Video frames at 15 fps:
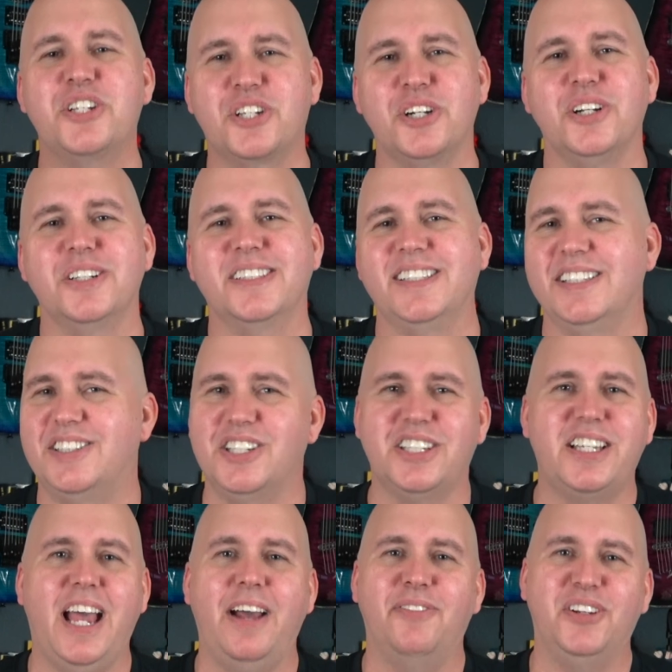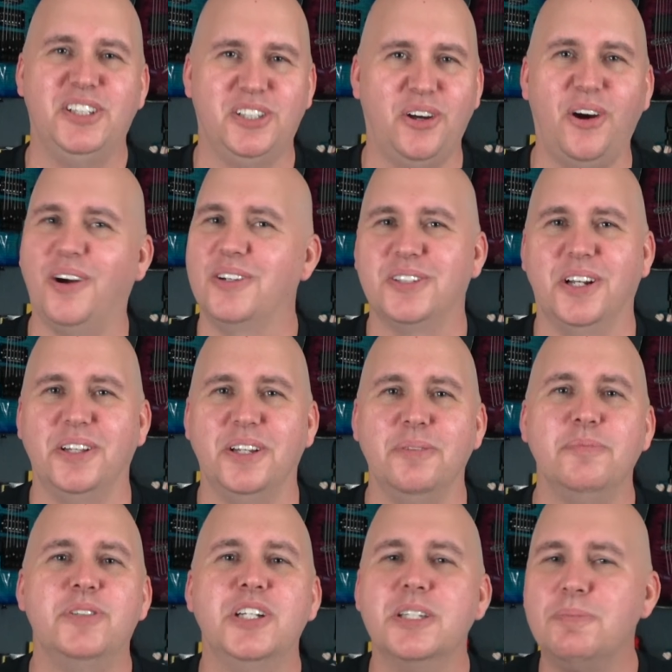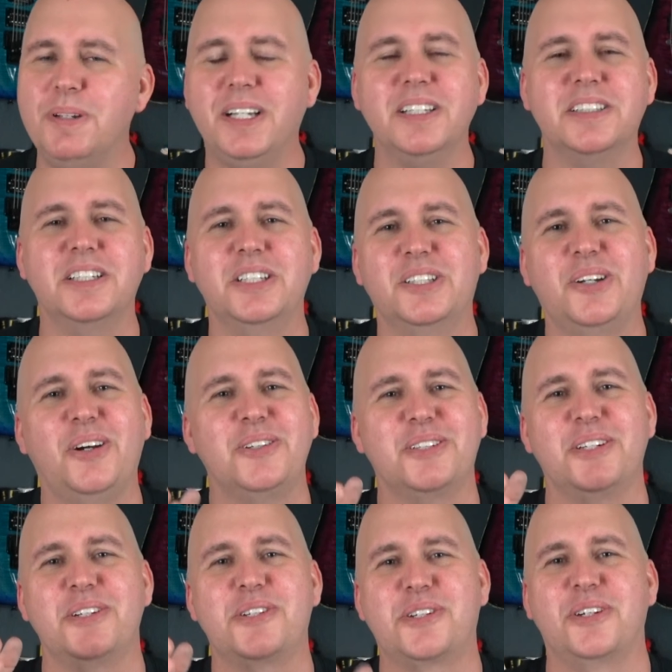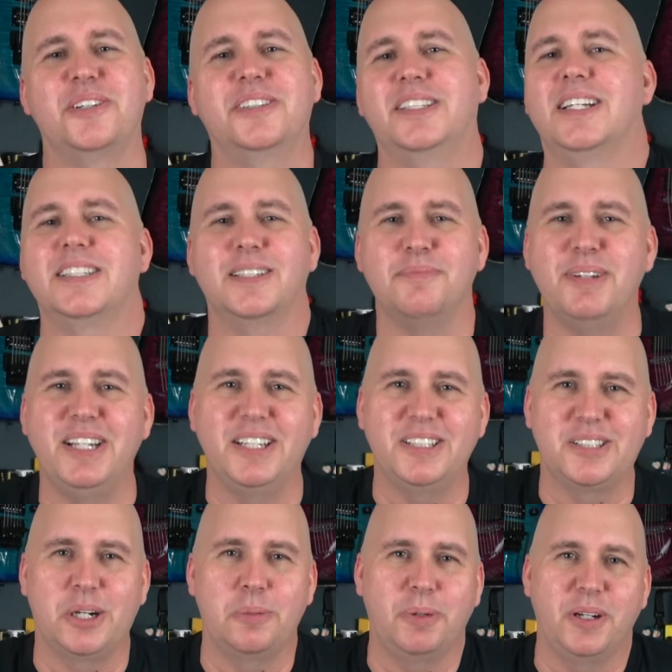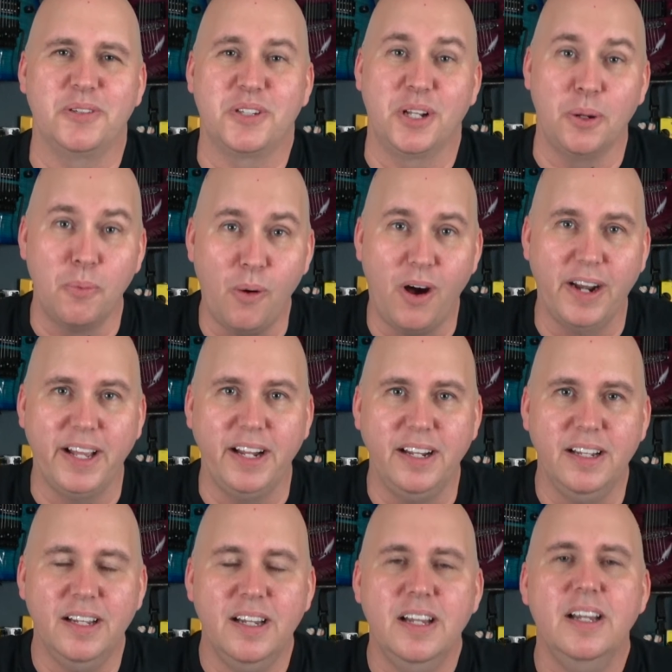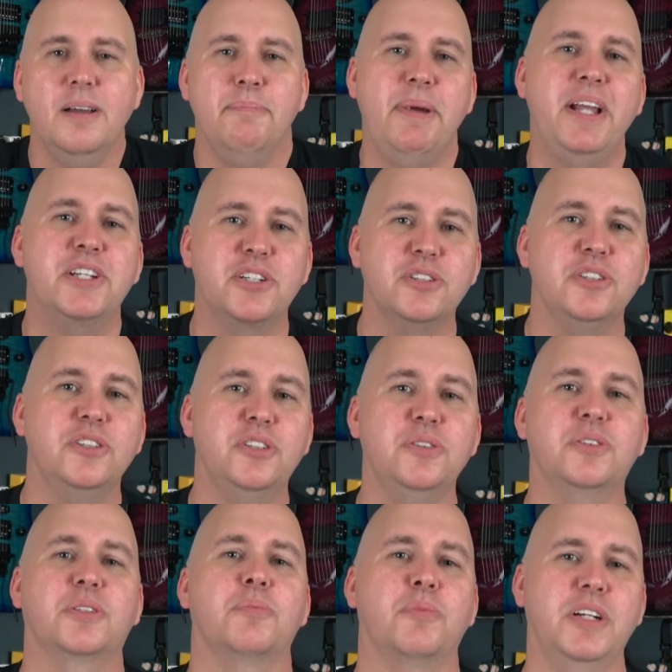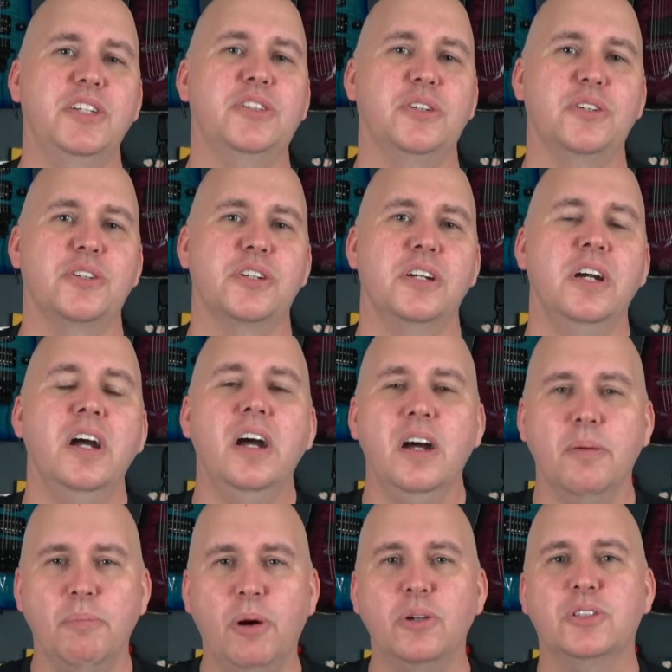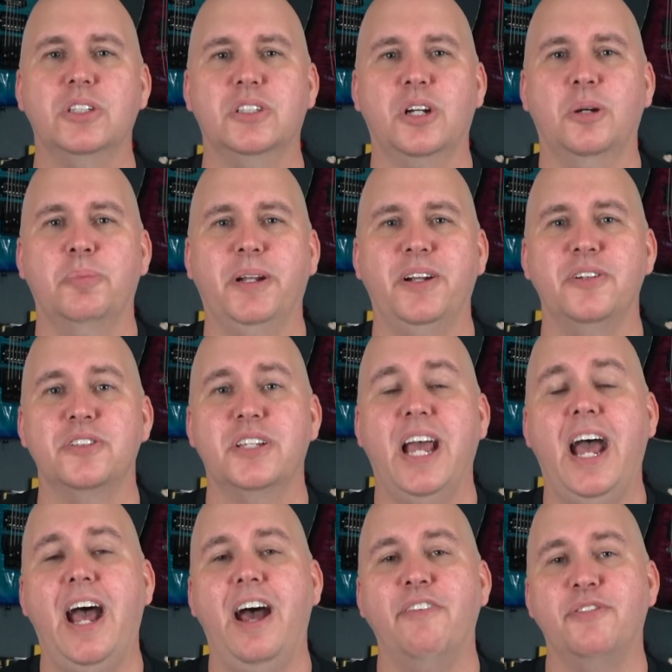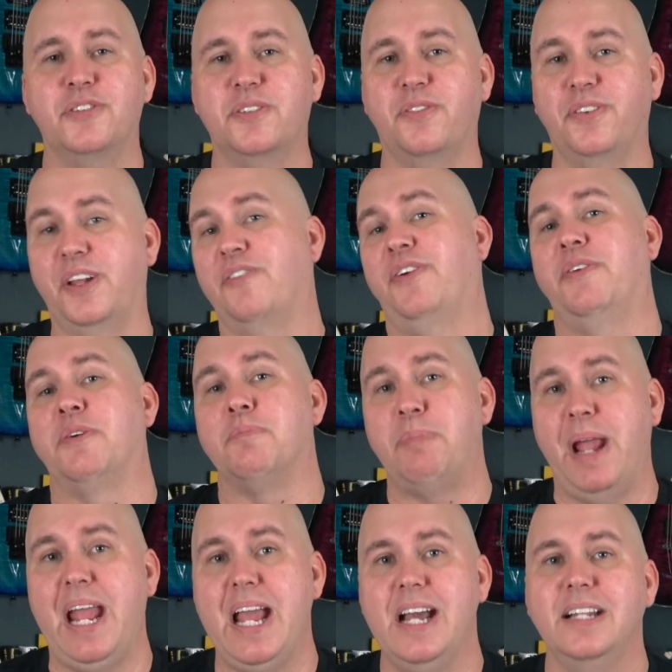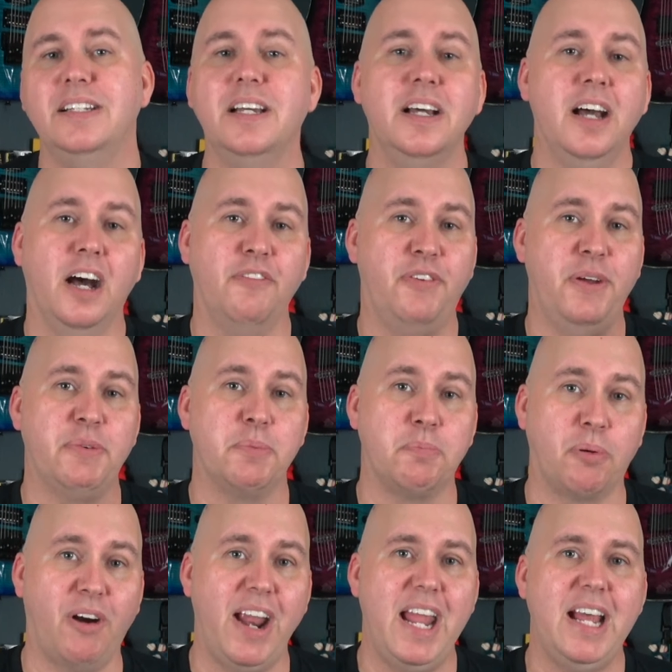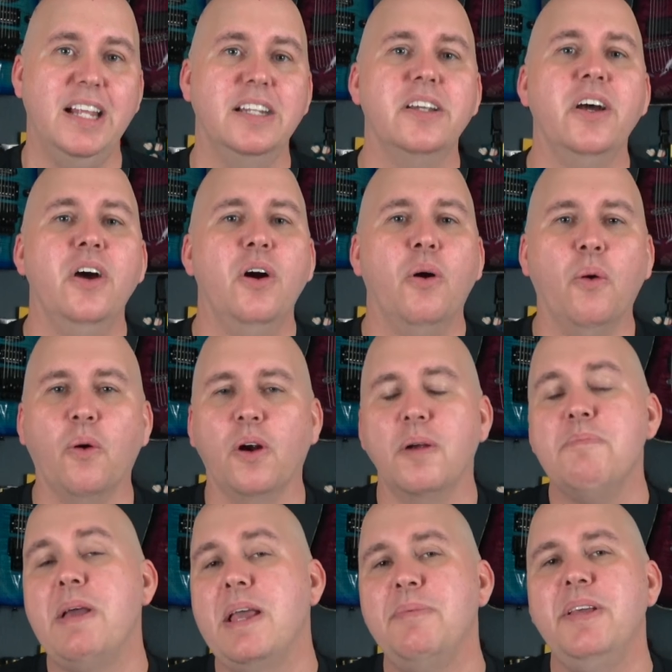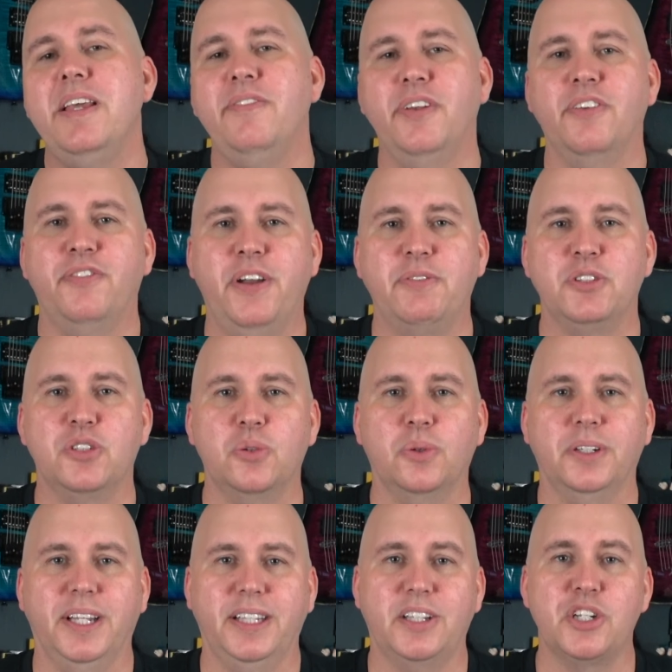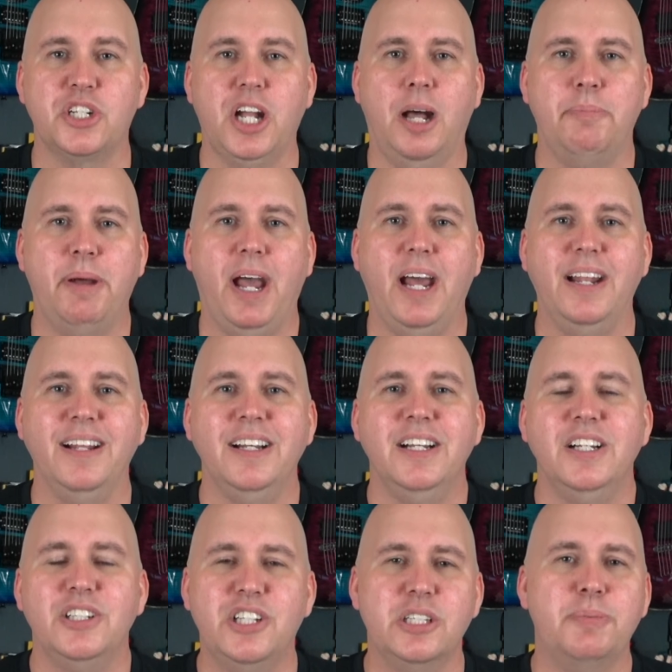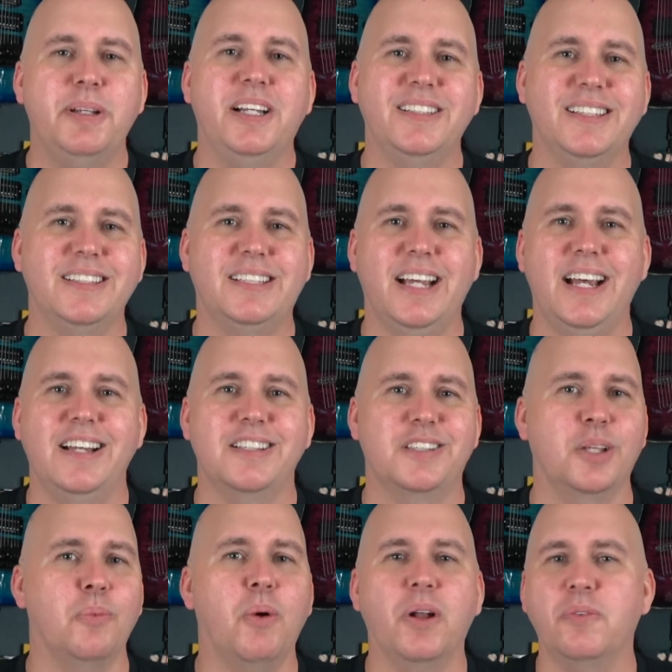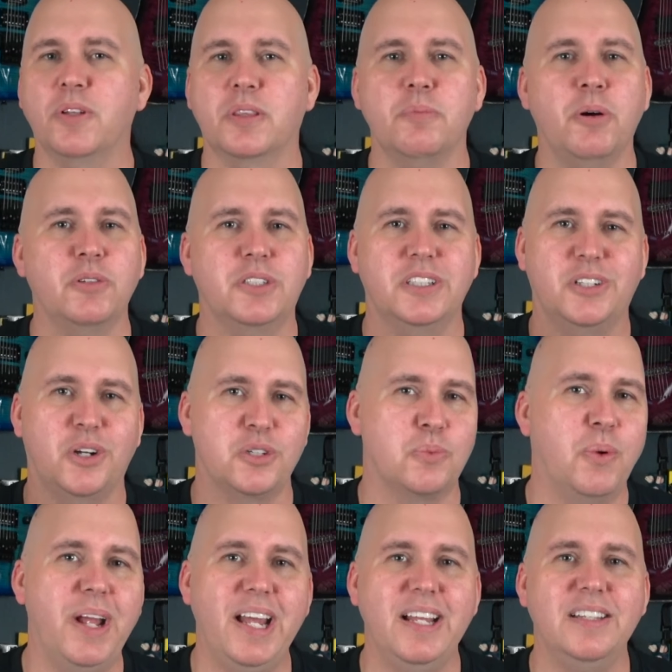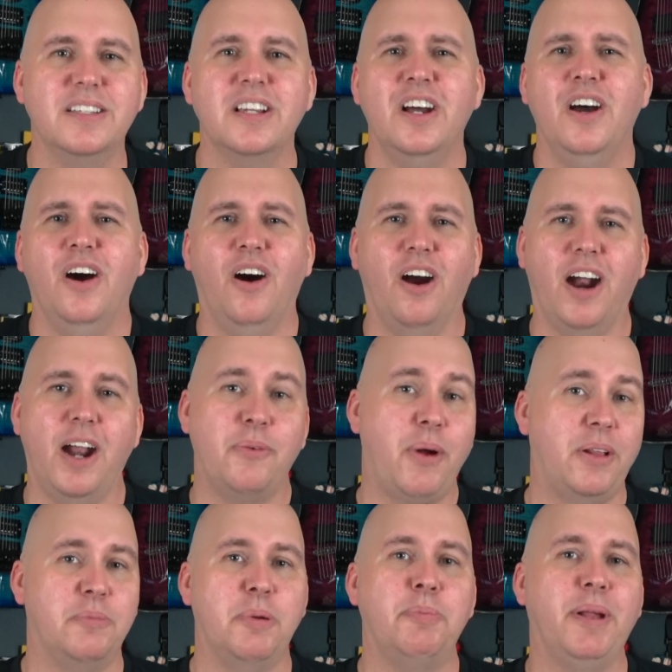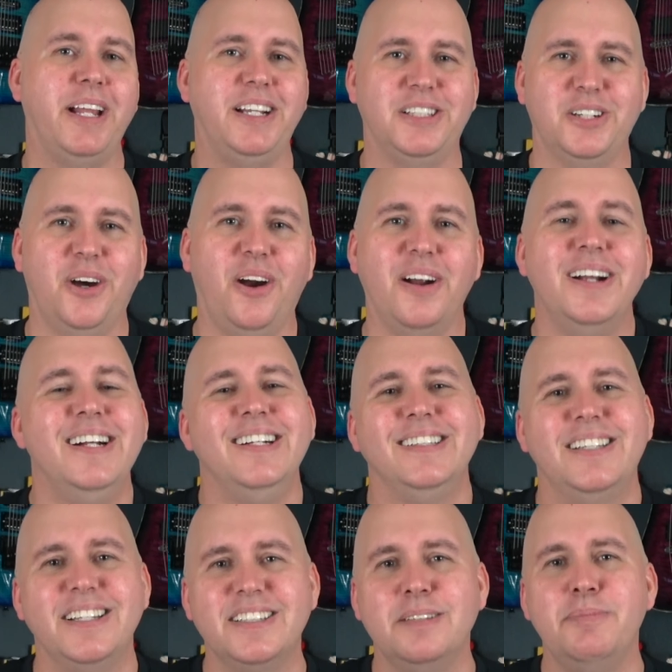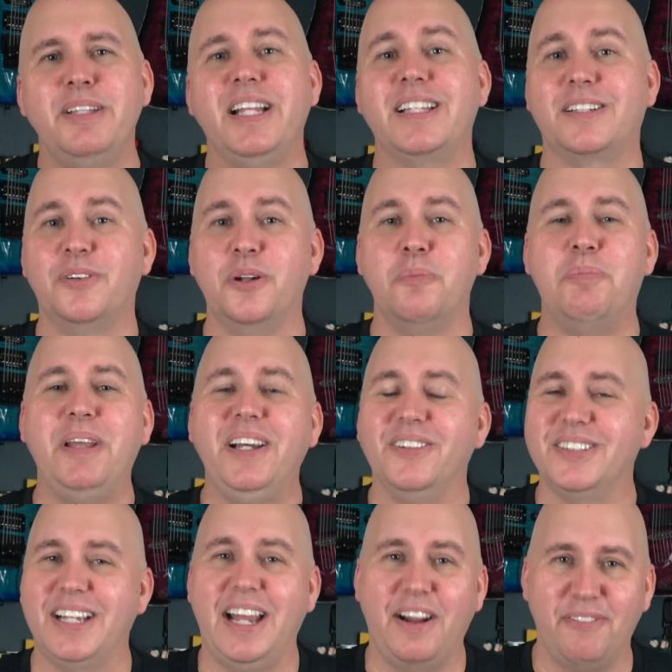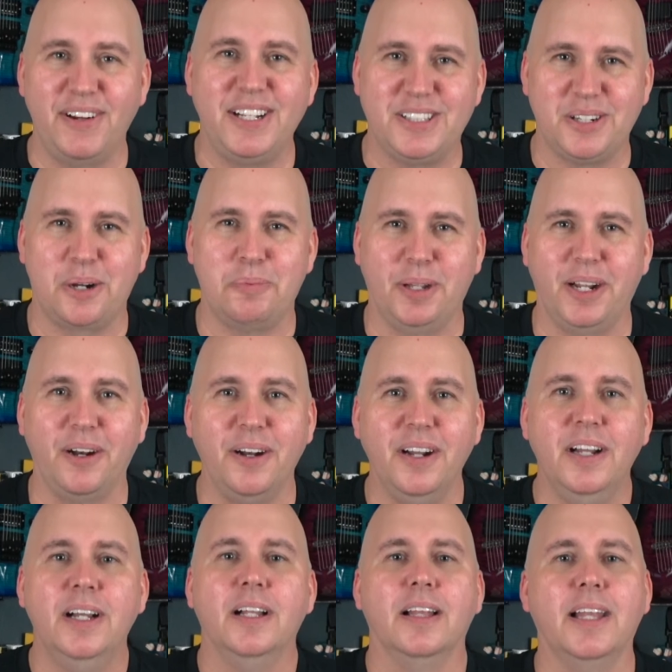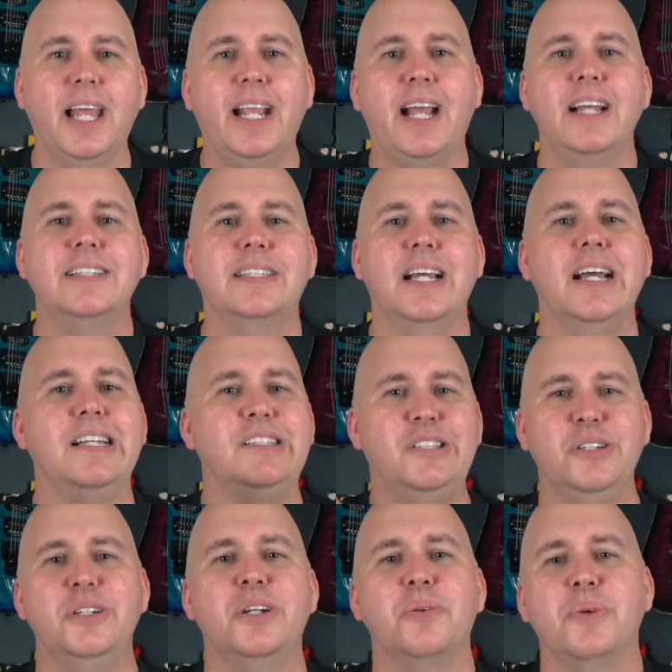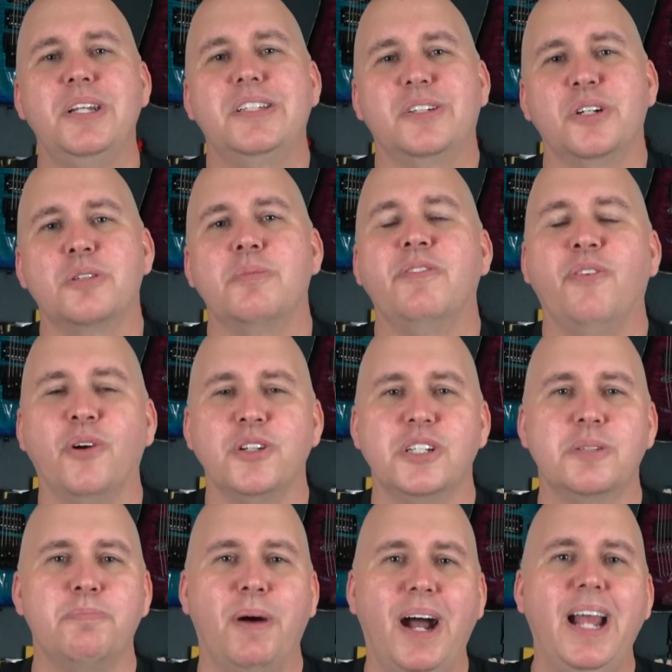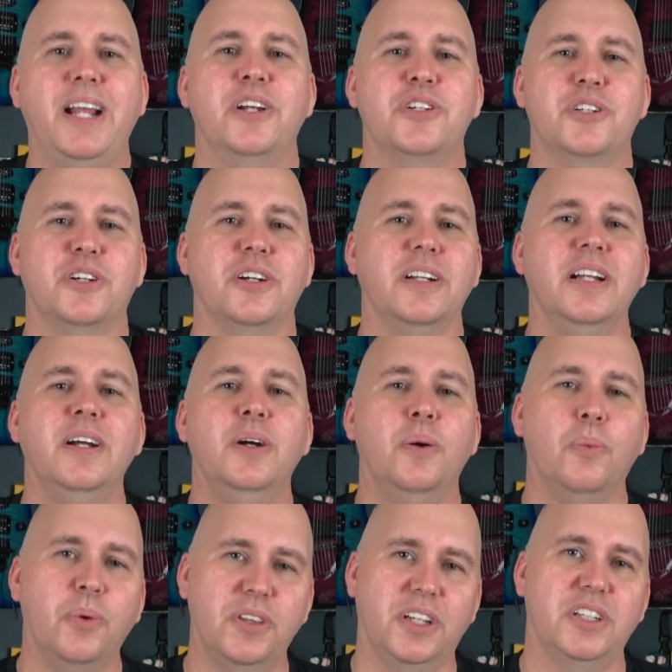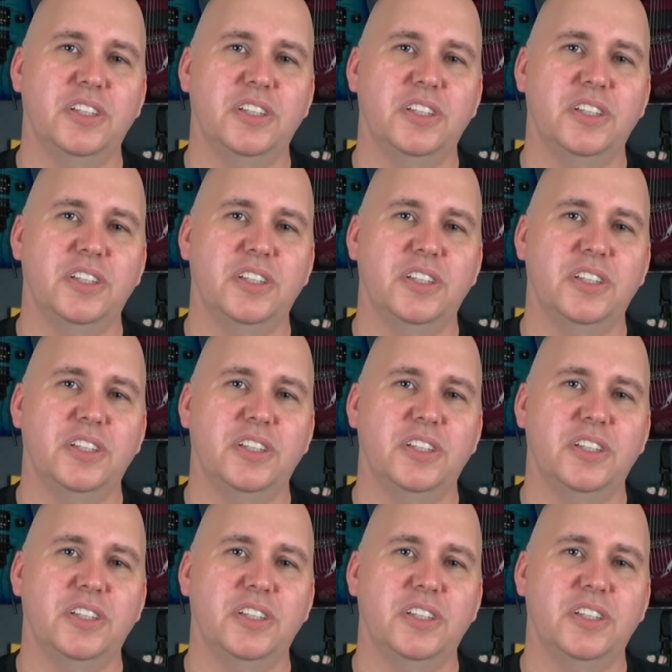shirts that just have guitars on them. Just because the guitar's on a shirt doesn't mean a guitar player is gonna want it make sure to do some research. Most guitar players have their favorite band, a favorite brand, or maybe even a favorite store like the shop at. Just because it says the one with the most guitars wins, or I'd rather be playing guitar, doesn't mean that's going to appeal to every guitar player. Like I said, do your research before just buying a shirt with a